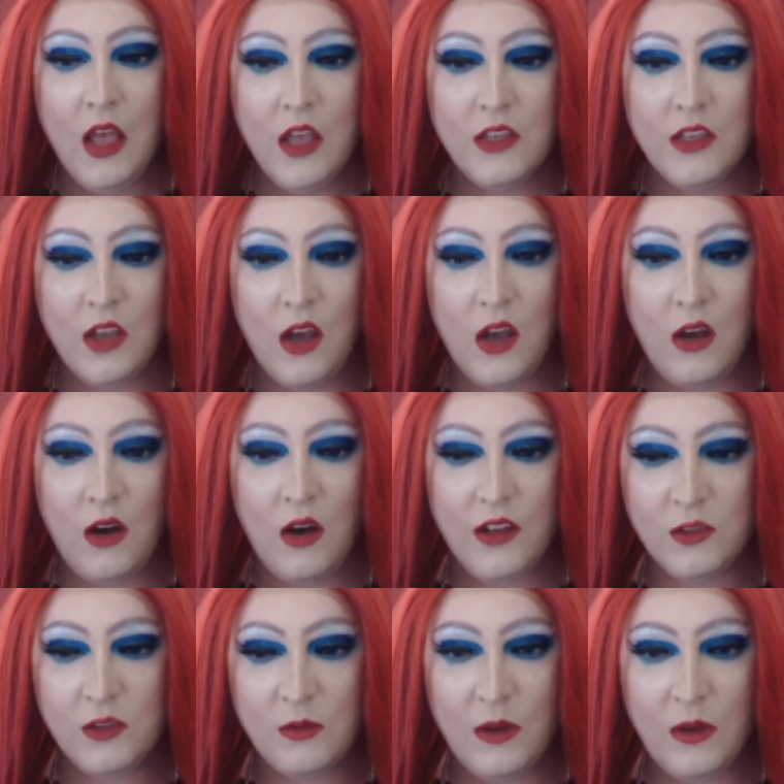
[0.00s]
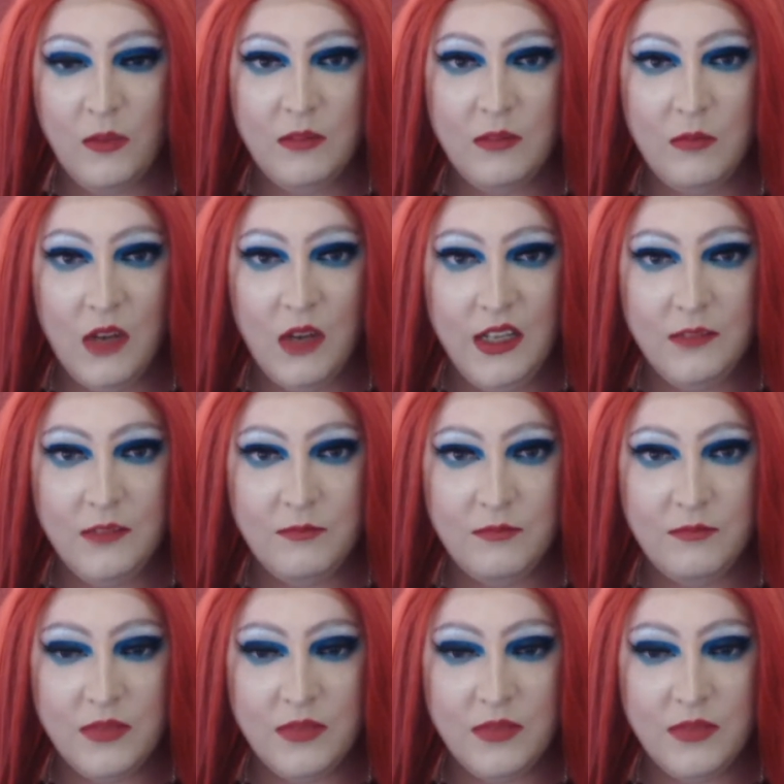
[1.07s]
So I just went with my